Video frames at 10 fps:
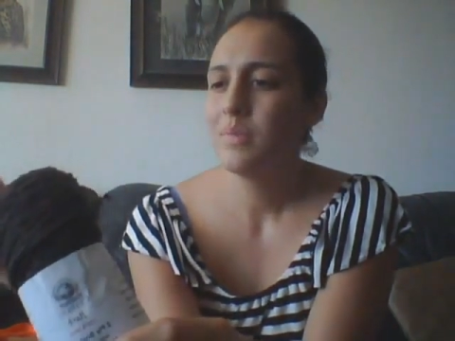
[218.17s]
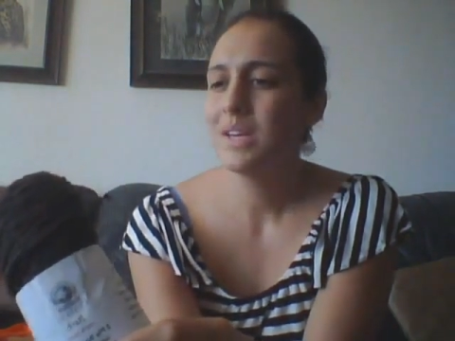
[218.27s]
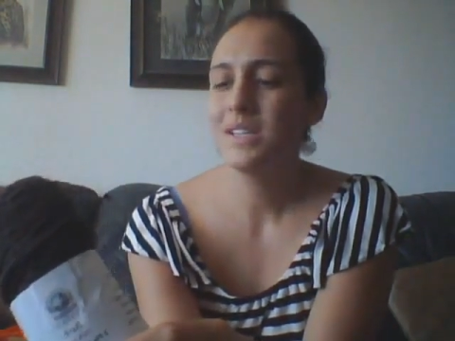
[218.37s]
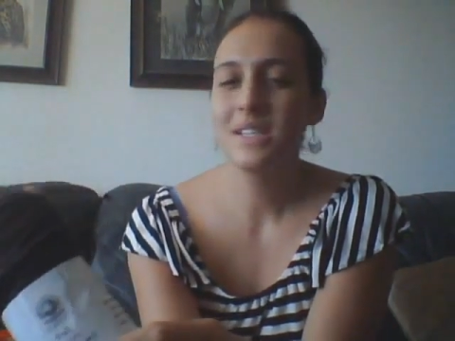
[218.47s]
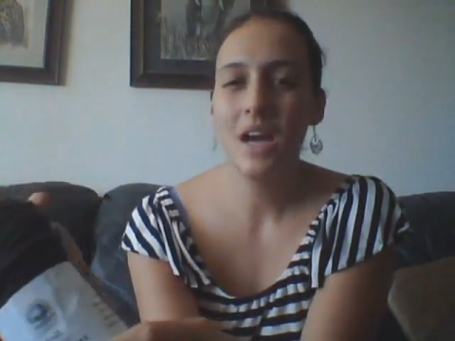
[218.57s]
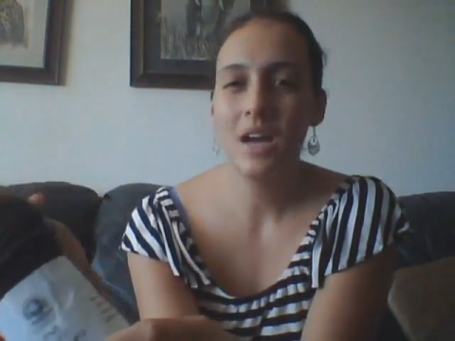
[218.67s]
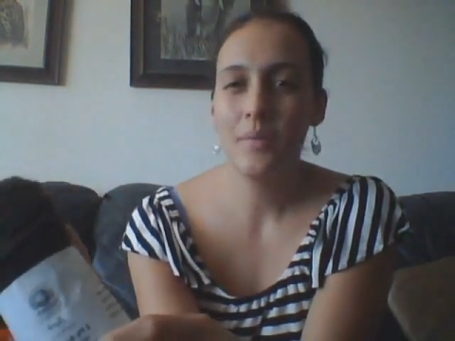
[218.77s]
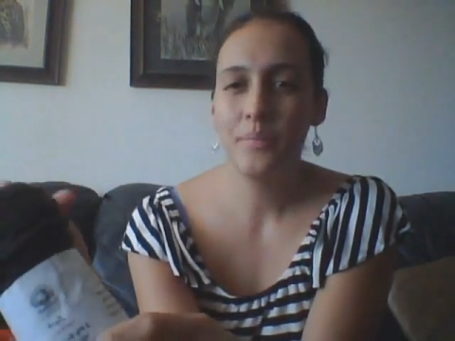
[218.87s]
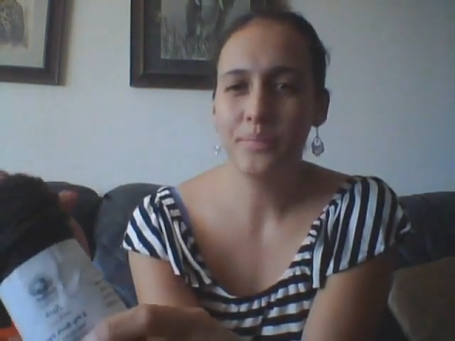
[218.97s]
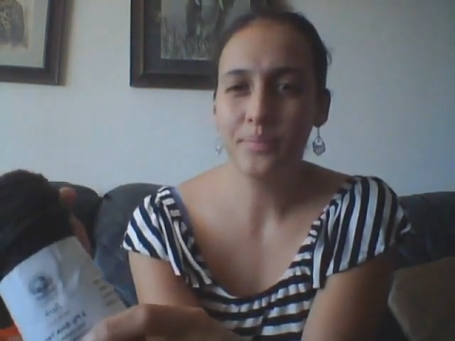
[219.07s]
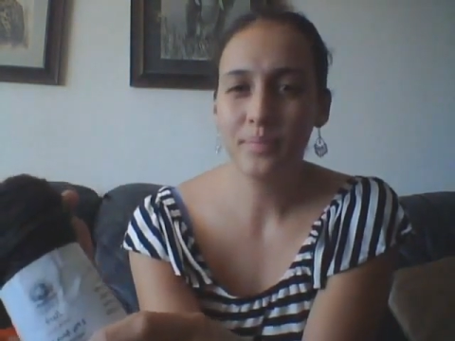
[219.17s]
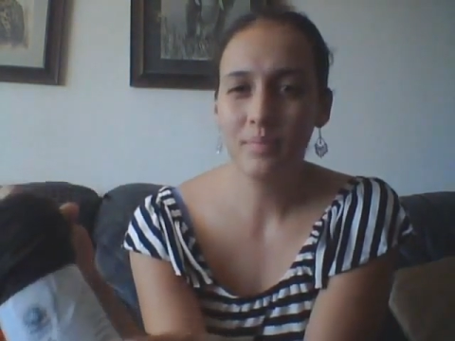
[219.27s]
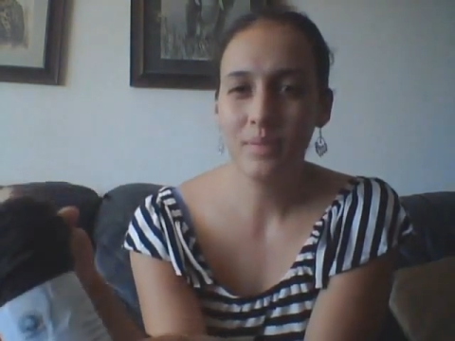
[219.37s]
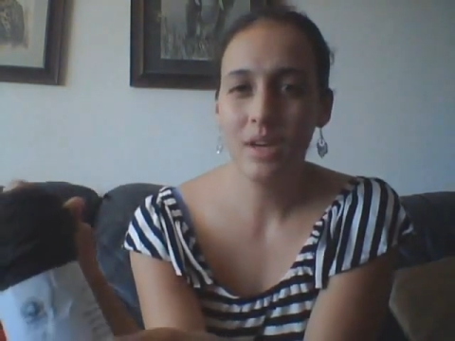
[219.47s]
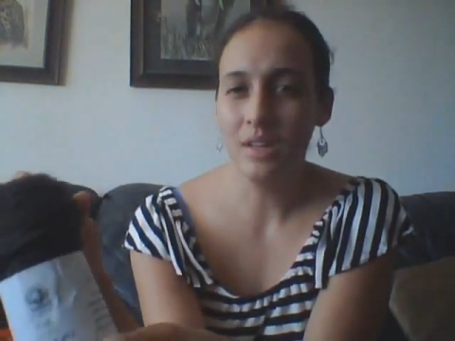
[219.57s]
because I
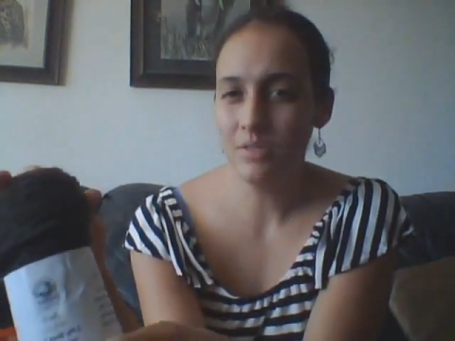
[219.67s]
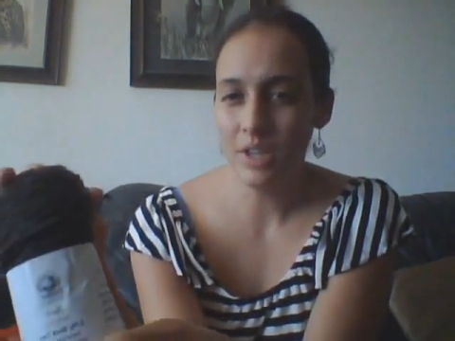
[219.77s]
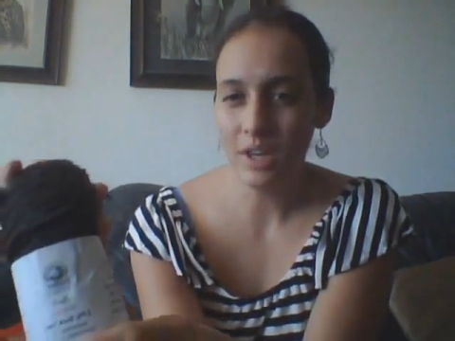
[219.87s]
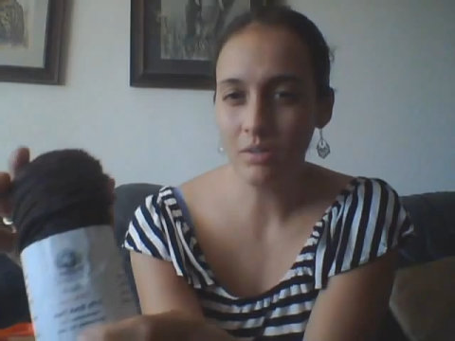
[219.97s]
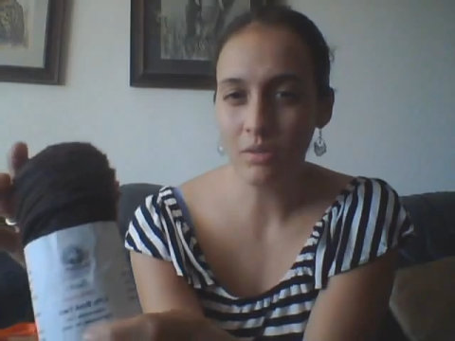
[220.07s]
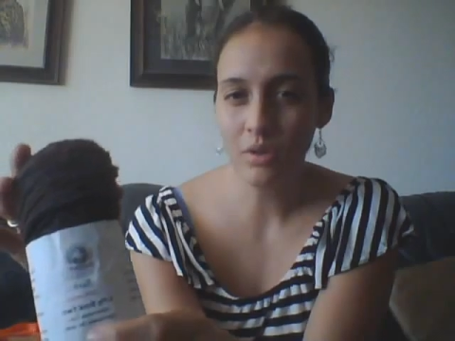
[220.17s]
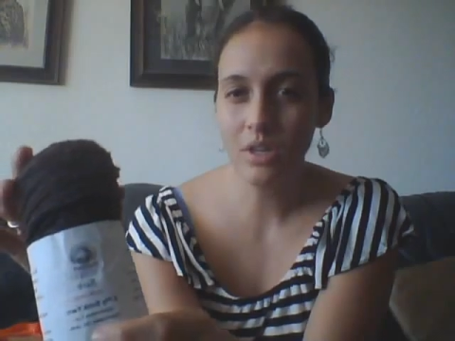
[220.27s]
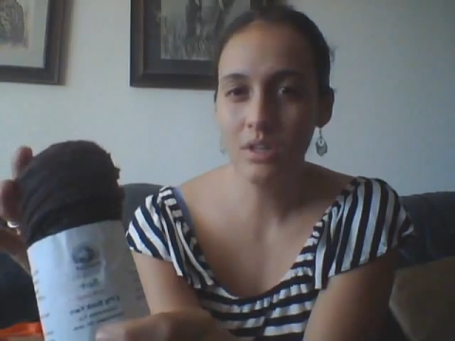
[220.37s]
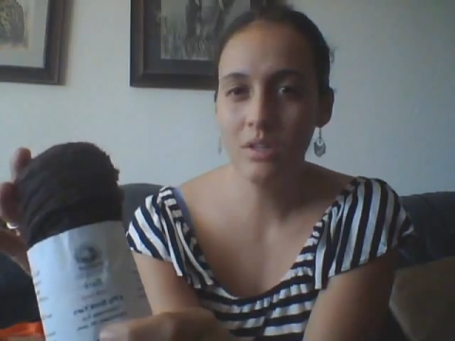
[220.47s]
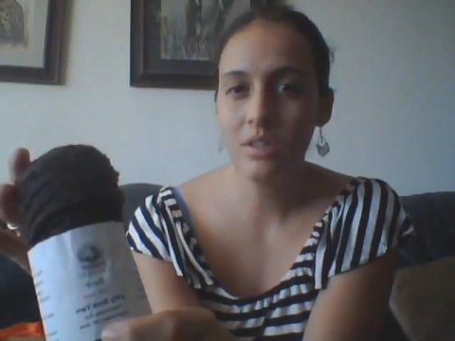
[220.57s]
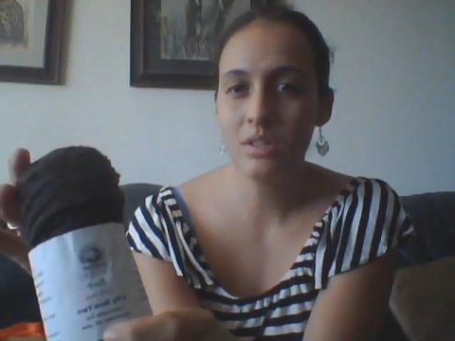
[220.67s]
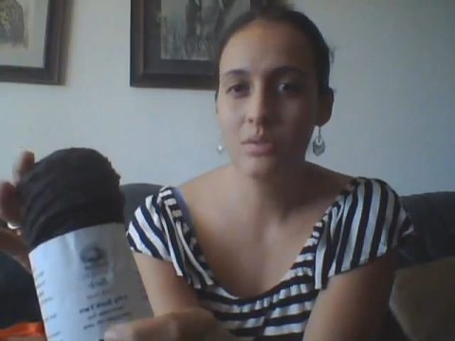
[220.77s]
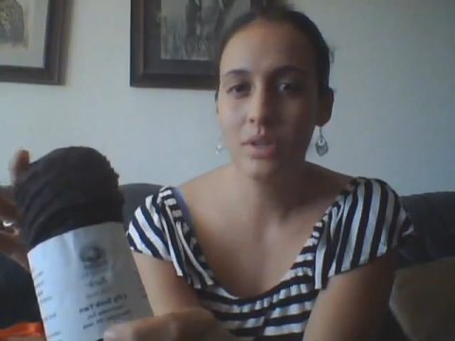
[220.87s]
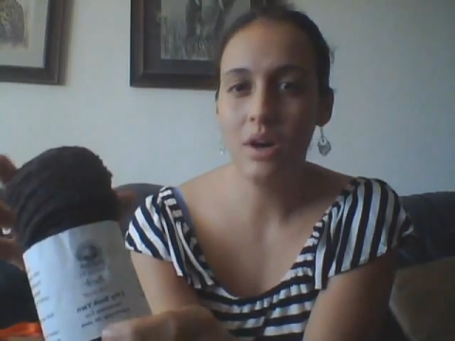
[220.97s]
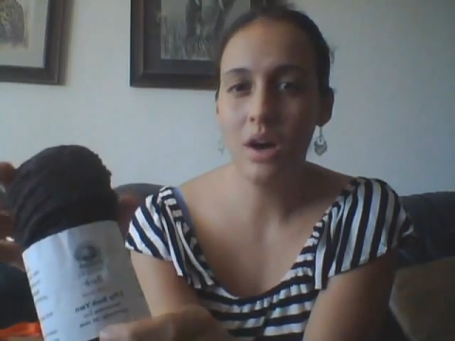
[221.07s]
live in California and
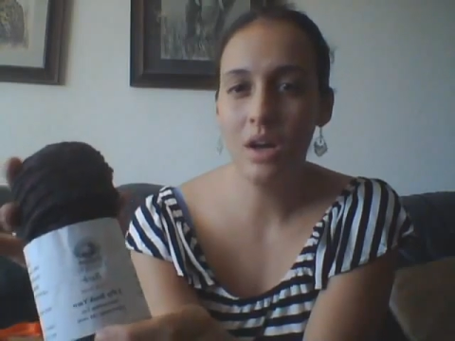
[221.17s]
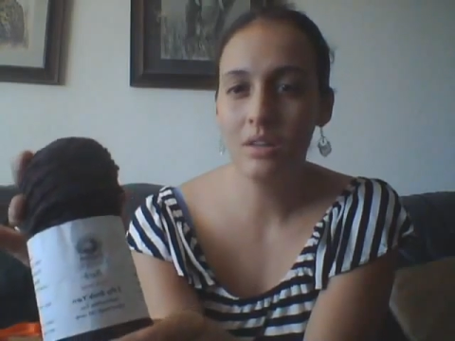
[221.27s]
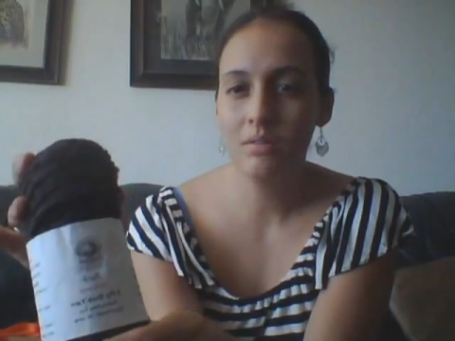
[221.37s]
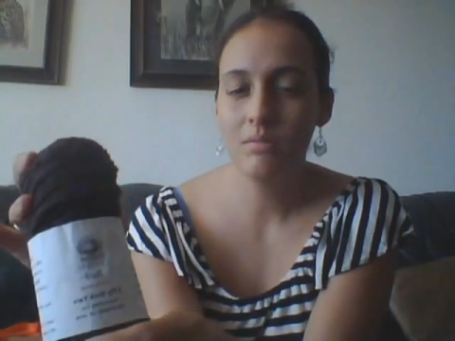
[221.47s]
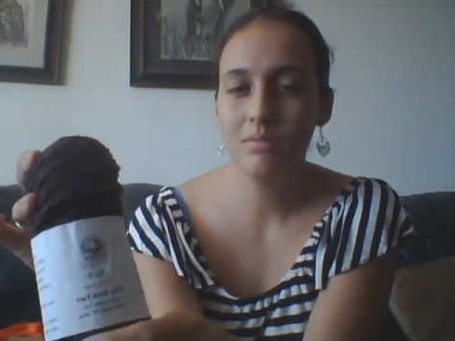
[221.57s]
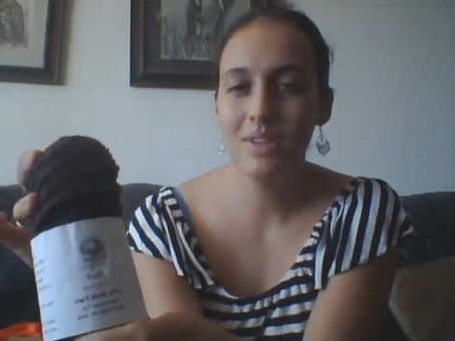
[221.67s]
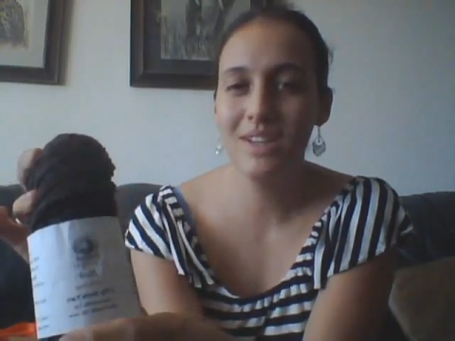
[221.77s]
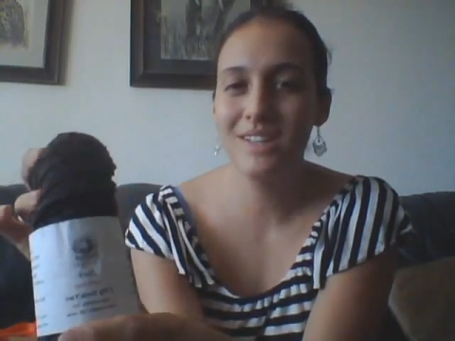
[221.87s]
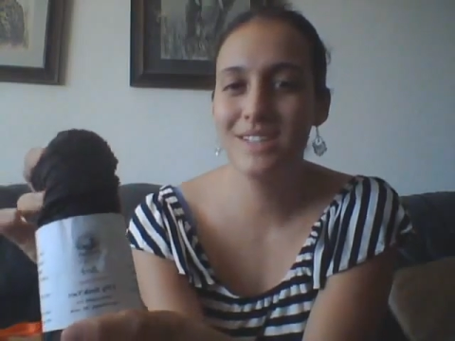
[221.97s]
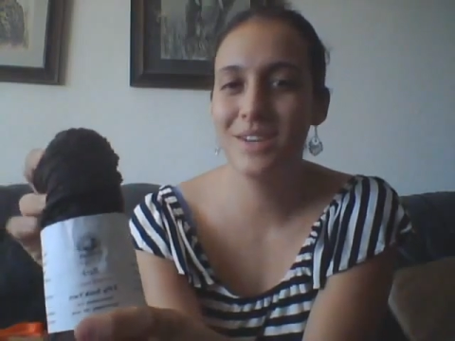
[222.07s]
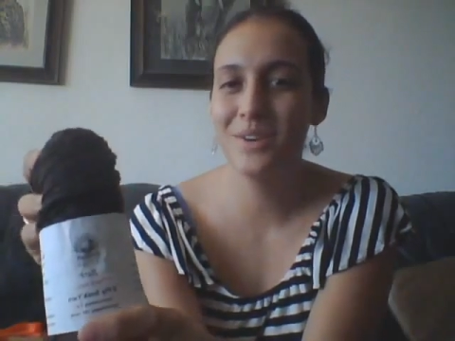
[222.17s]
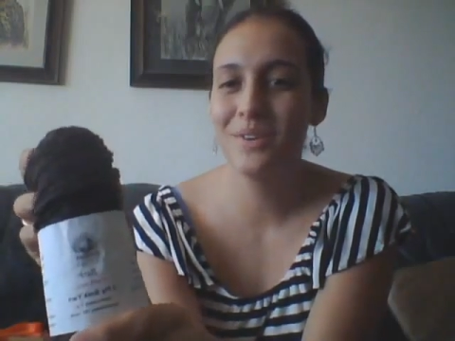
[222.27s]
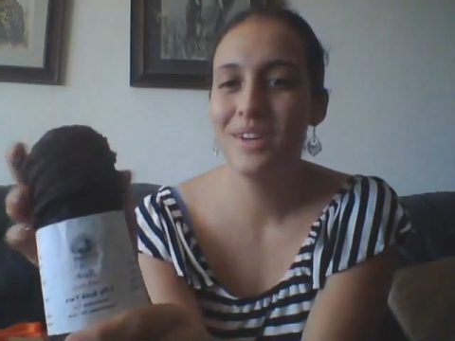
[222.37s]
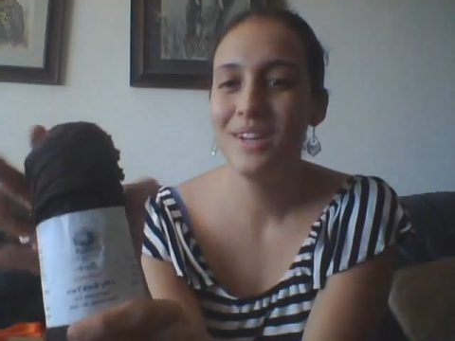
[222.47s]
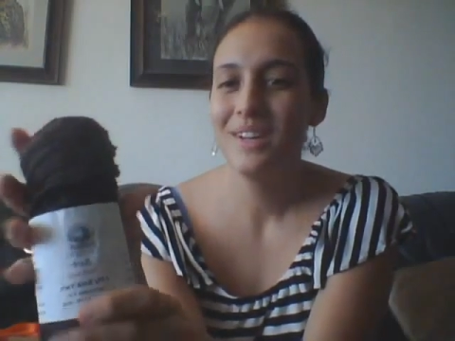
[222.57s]
it's really hot, and
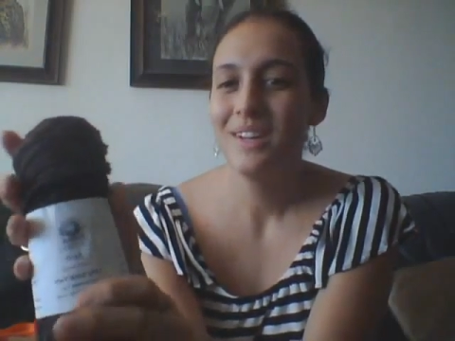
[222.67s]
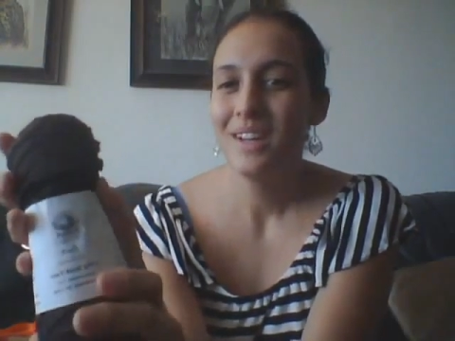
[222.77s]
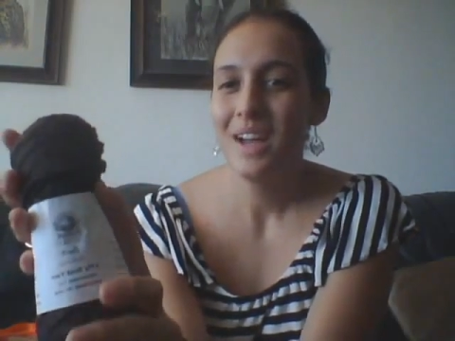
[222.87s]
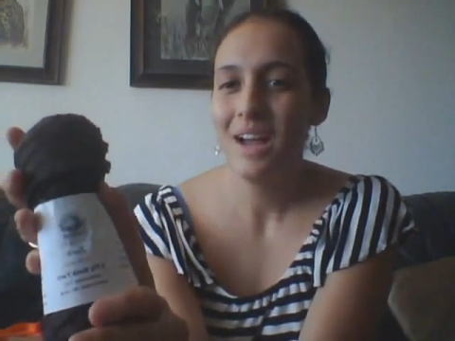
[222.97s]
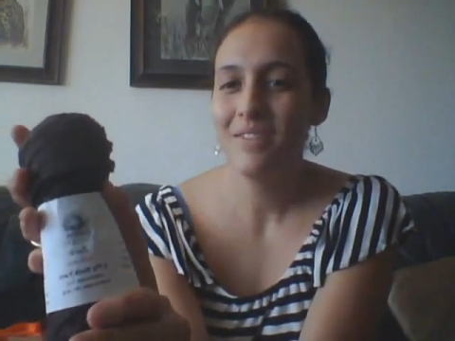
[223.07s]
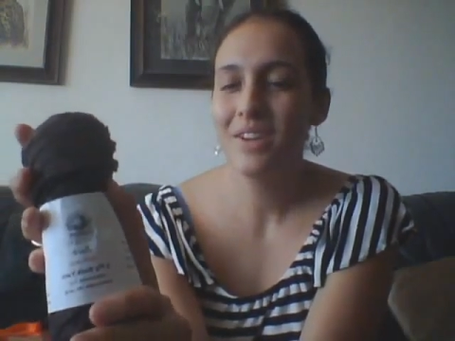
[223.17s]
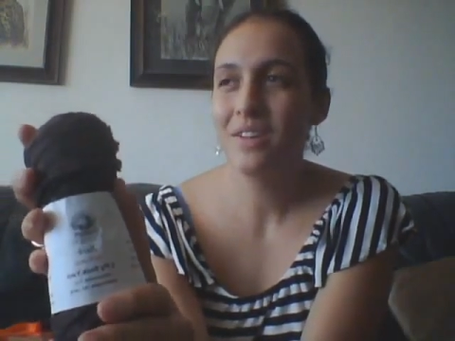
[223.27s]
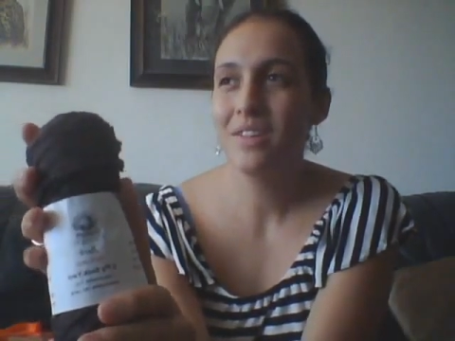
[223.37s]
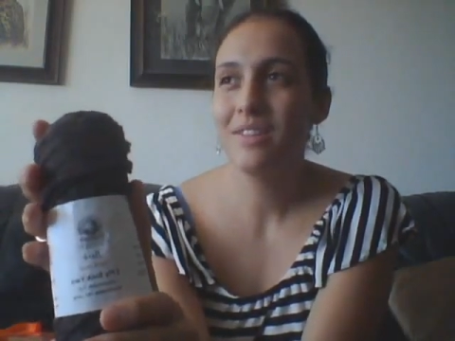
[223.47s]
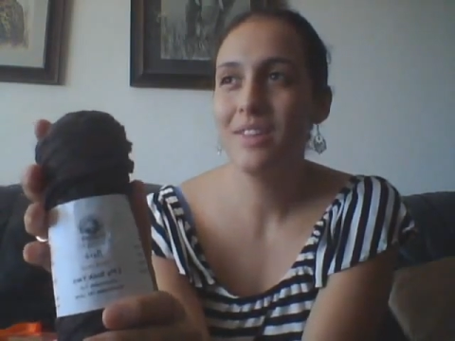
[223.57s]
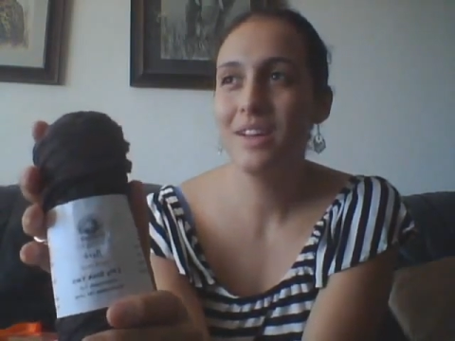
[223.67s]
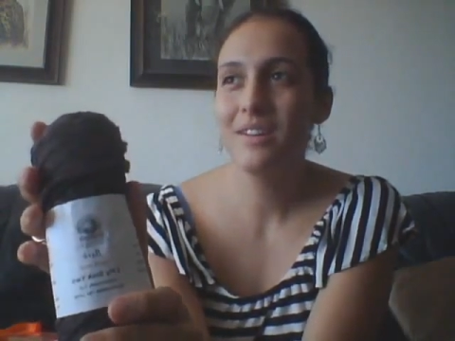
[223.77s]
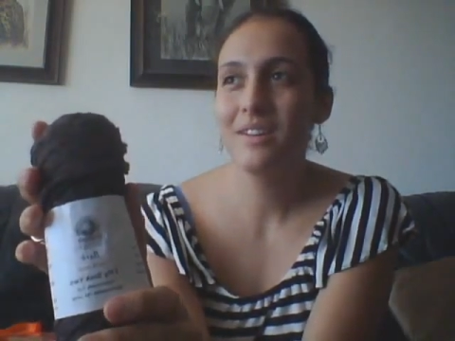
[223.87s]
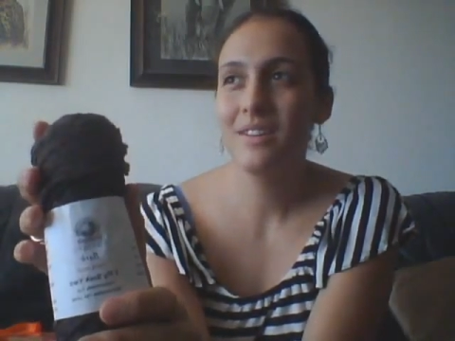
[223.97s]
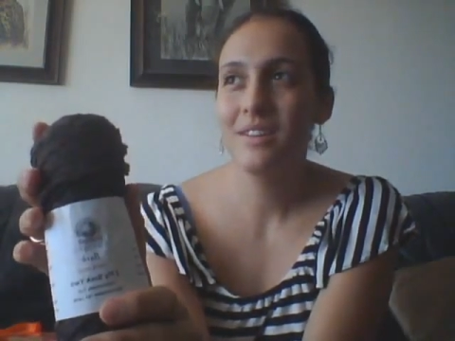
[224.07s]
so having a thick,